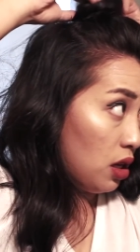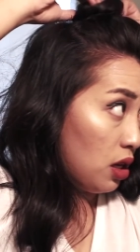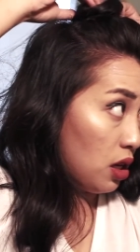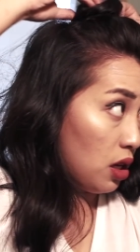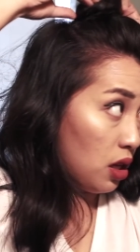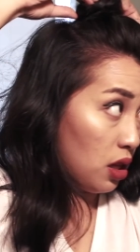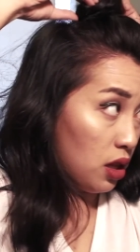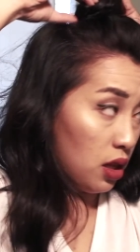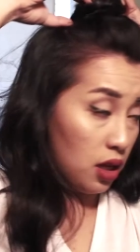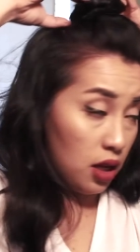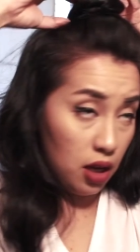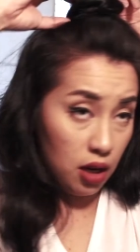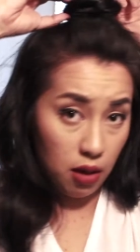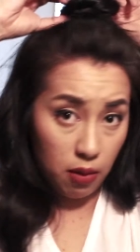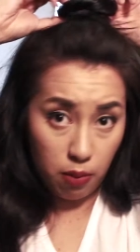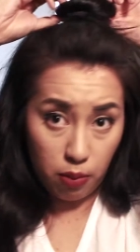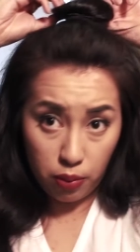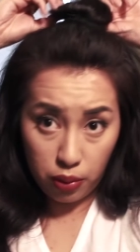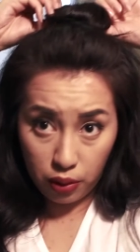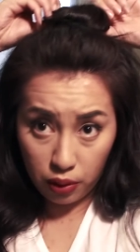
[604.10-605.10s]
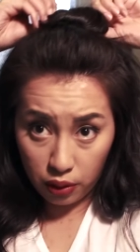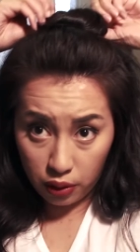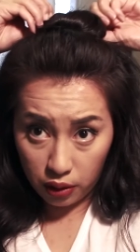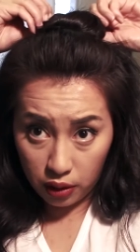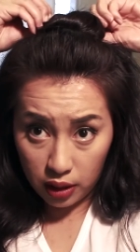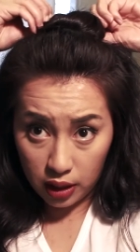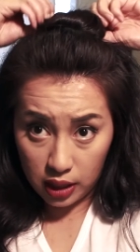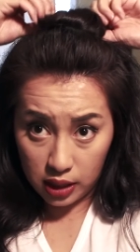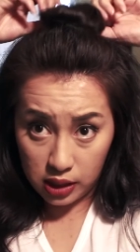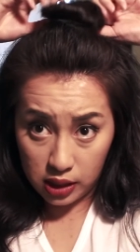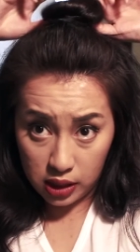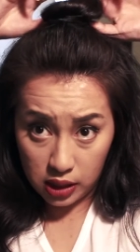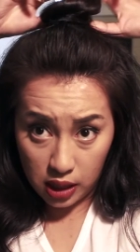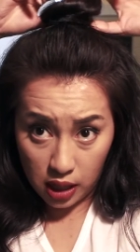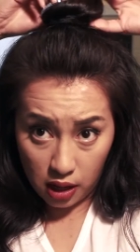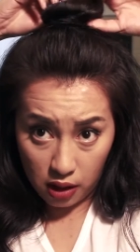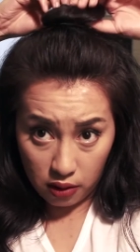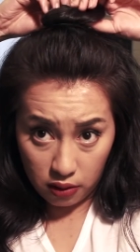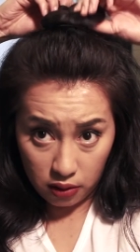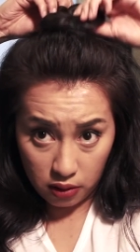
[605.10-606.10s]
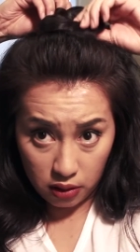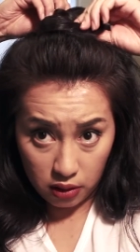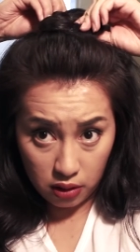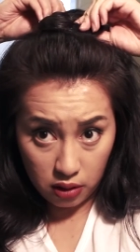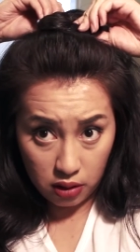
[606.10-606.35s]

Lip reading: and then pull this down.